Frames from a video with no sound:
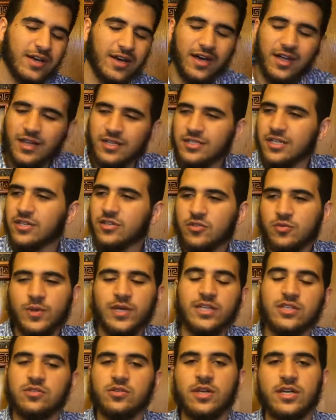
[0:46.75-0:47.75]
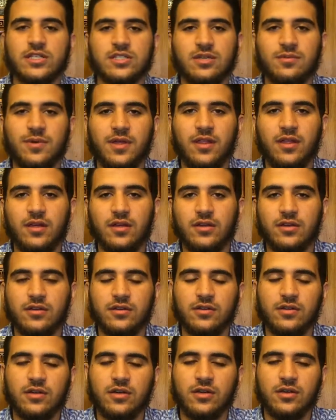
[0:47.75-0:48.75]
khalas, I just wait until next
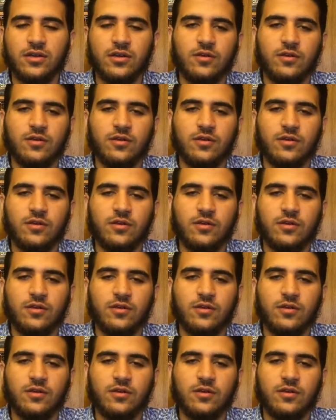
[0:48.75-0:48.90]
Ramadan.